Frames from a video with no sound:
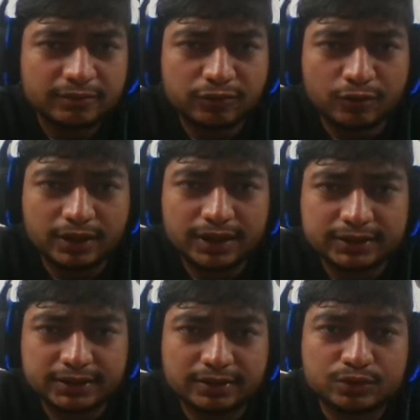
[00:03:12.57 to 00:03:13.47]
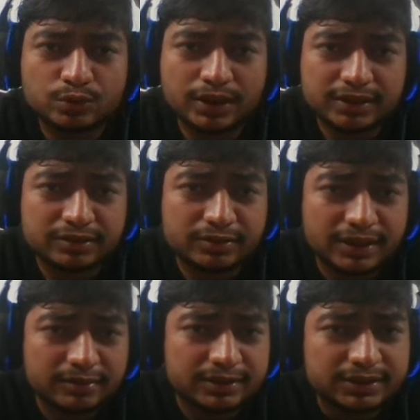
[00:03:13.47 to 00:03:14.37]
4 elixir and 2 elixir for
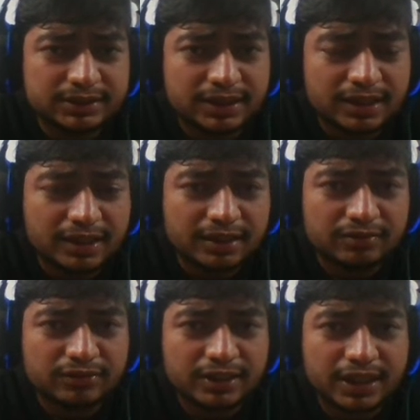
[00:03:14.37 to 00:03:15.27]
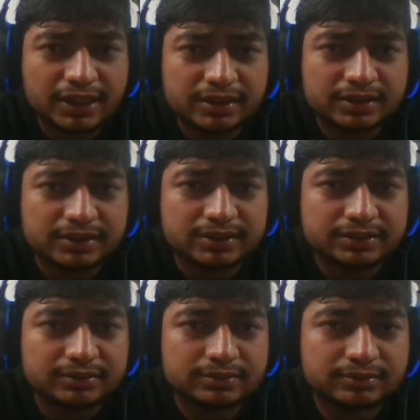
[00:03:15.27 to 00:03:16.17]
ability, and for our